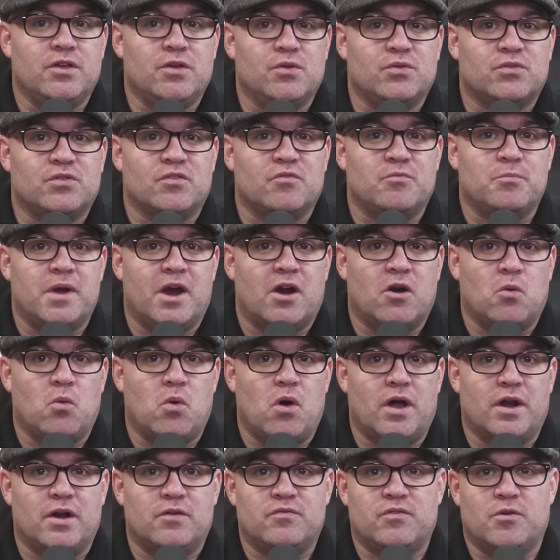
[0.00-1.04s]
use of
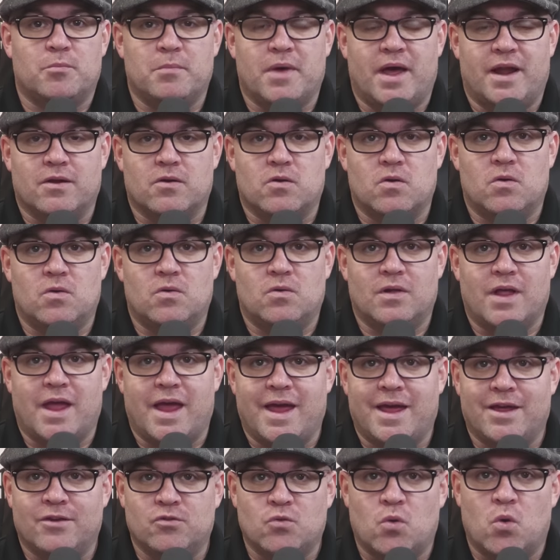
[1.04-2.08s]
marijuana for medical
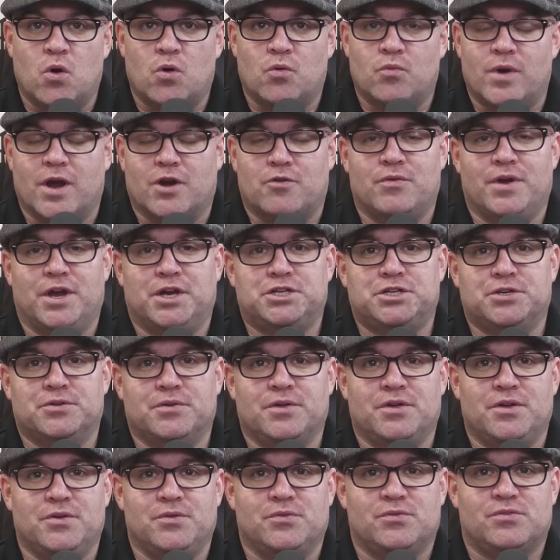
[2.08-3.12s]
and or recreational
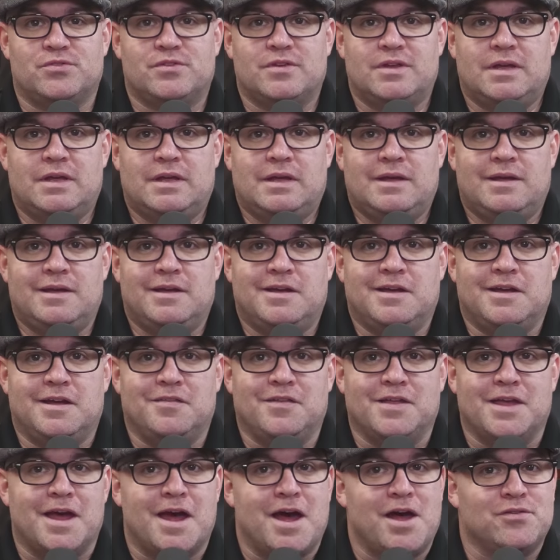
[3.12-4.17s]
use. In
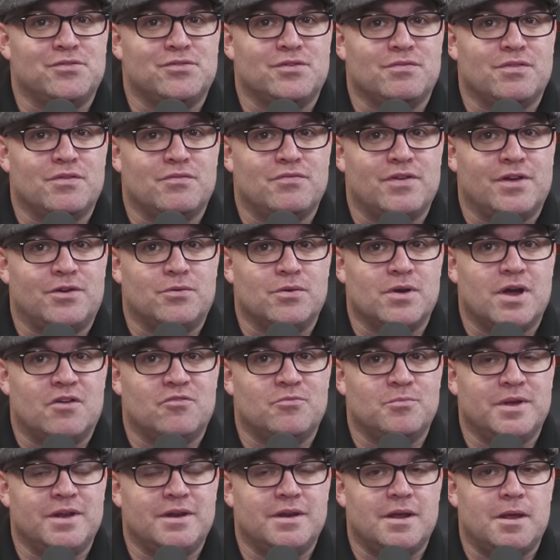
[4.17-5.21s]
the eyes of the federal
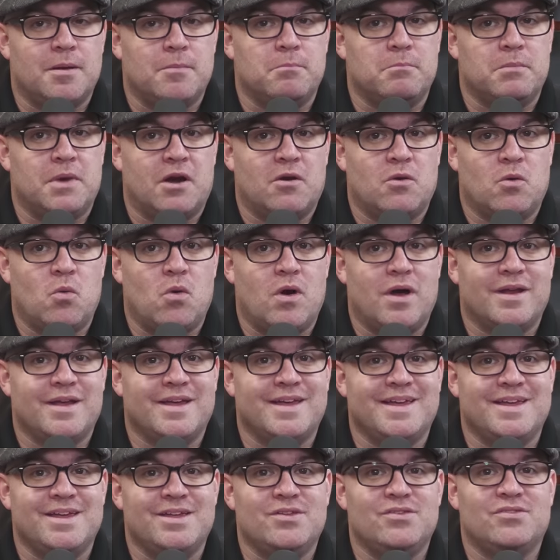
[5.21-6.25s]
government,
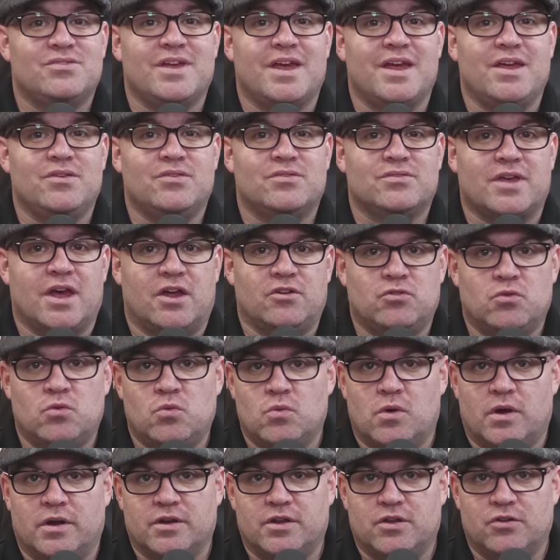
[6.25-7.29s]
marijuana is a
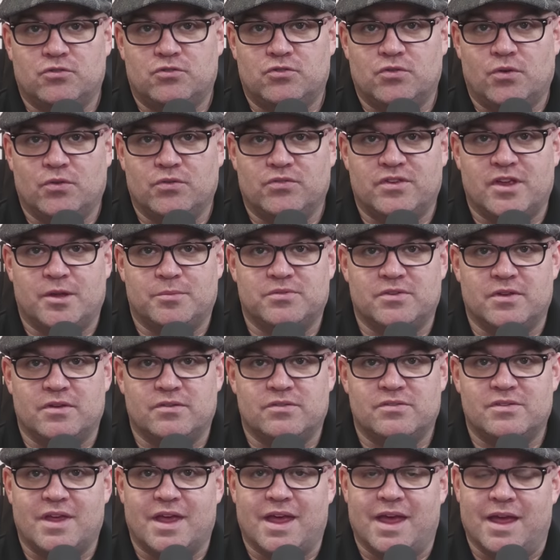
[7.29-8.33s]
Schedule I controlled
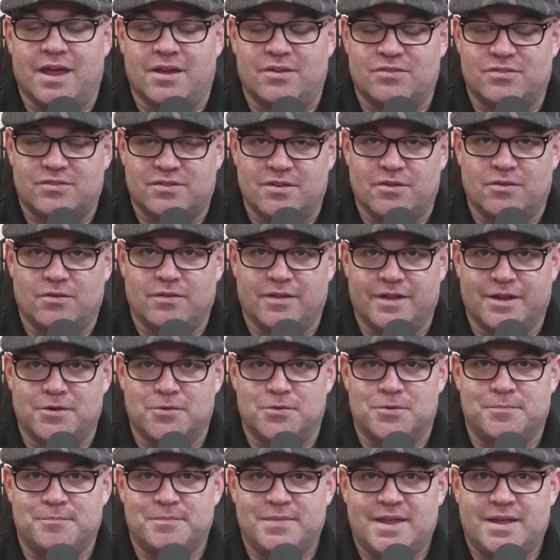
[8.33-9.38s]
substance and still
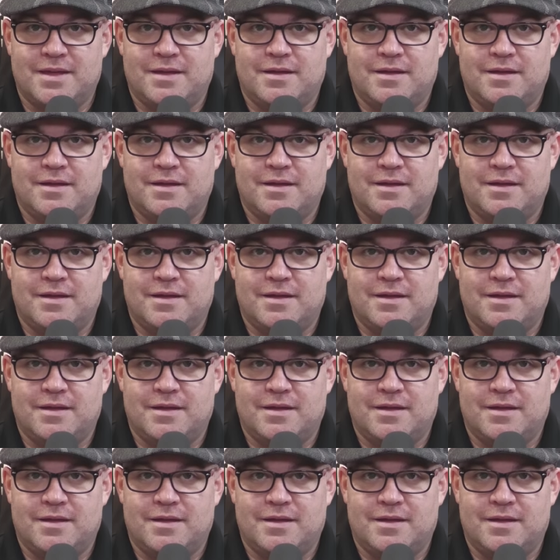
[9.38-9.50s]
legal.